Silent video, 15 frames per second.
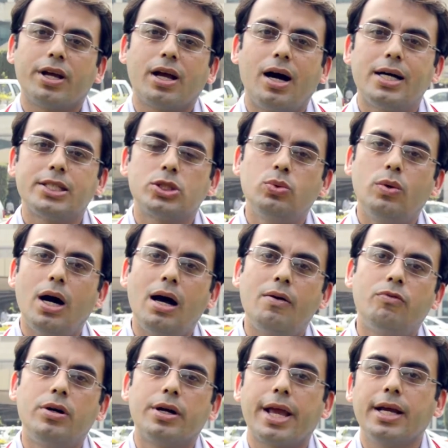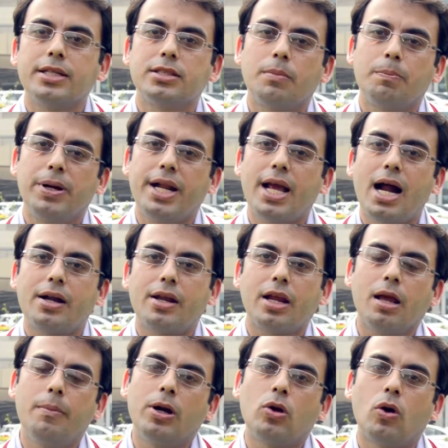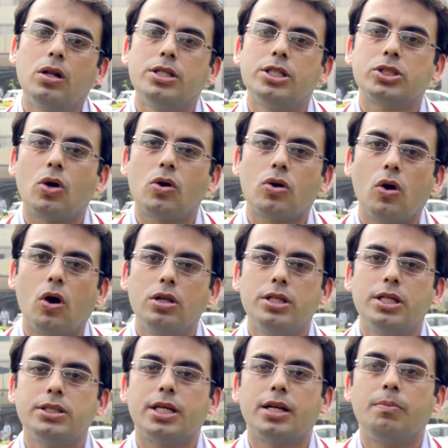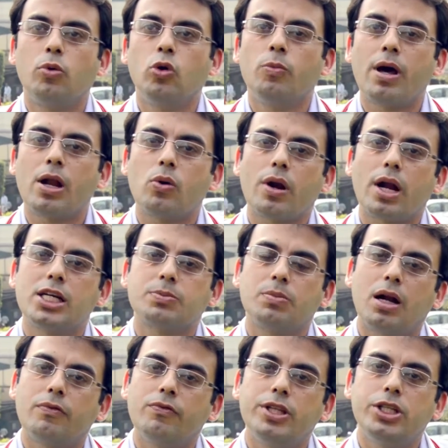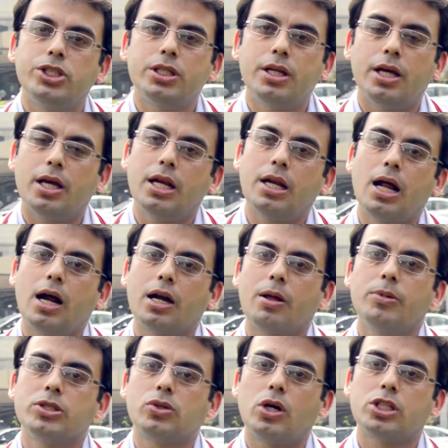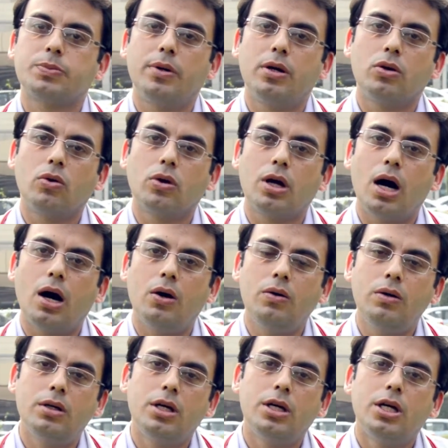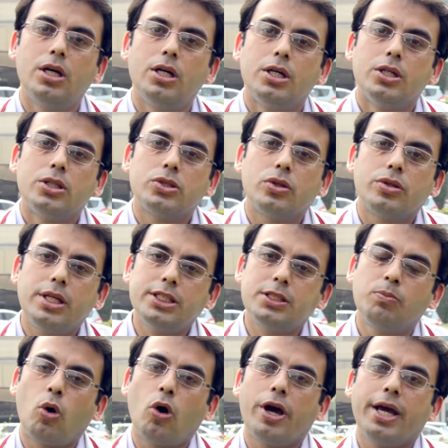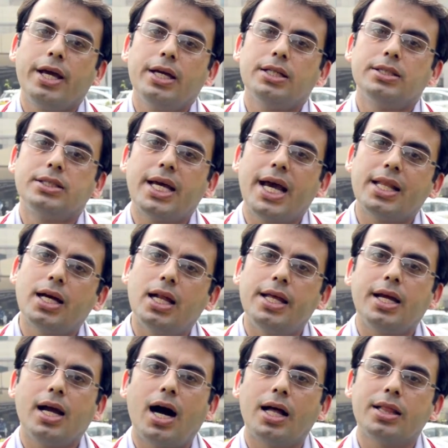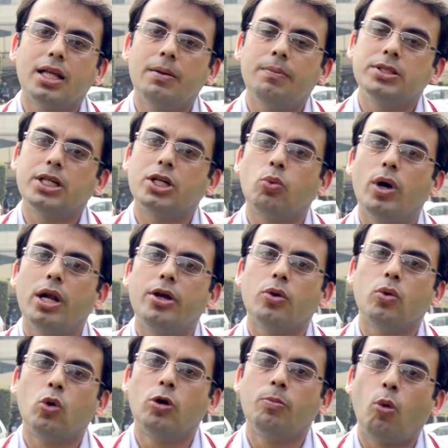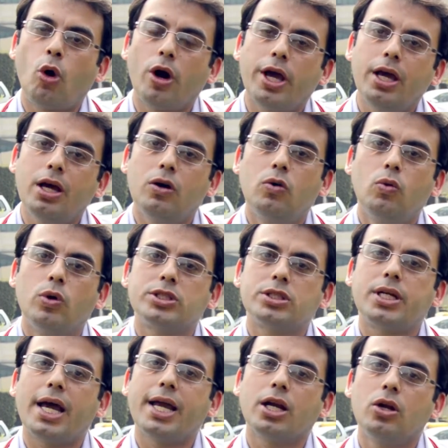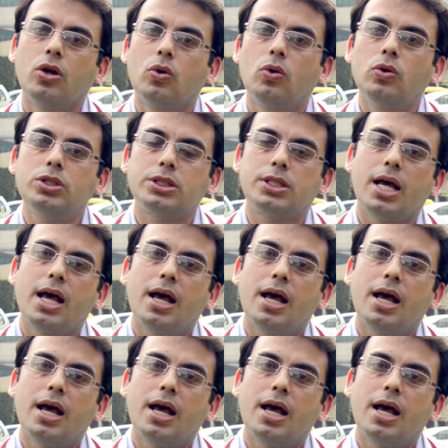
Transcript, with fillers: Vikas Dua. I'm working as a pediatric hematologist, oncologist, and a bone marrow transplant physician here in Artemis Hospital, Gurgaon. So, this boy, Zaid Ali Khadim, is a 12 year old boy who was diagnosed